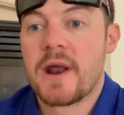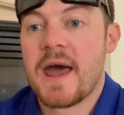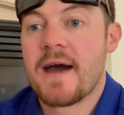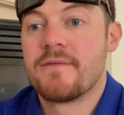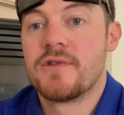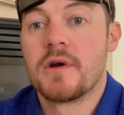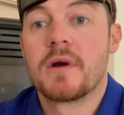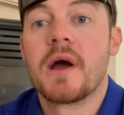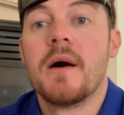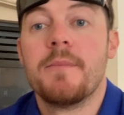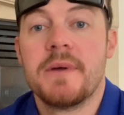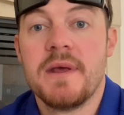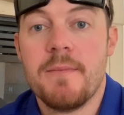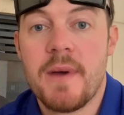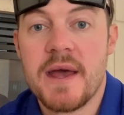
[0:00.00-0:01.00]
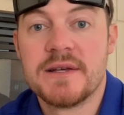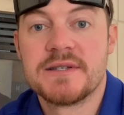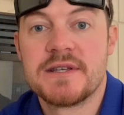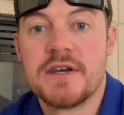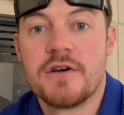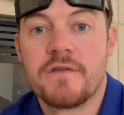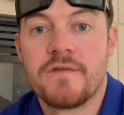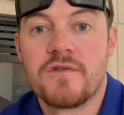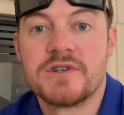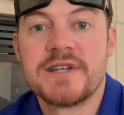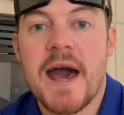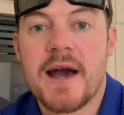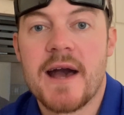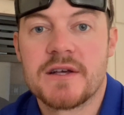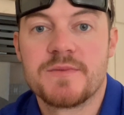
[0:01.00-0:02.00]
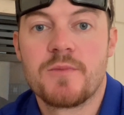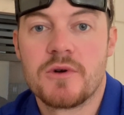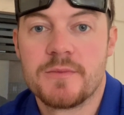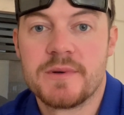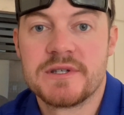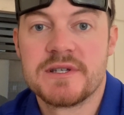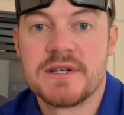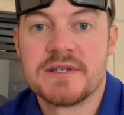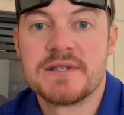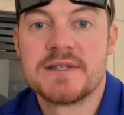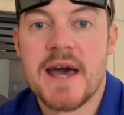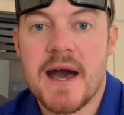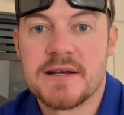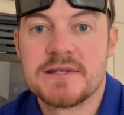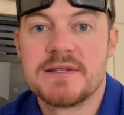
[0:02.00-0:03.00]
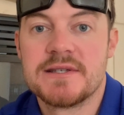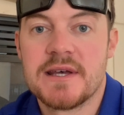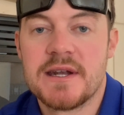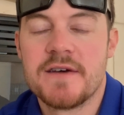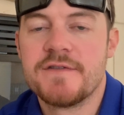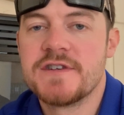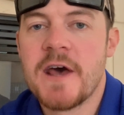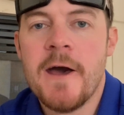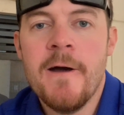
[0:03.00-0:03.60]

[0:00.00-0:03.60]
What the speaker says: to have their company based here for tax purposes and tax incentives.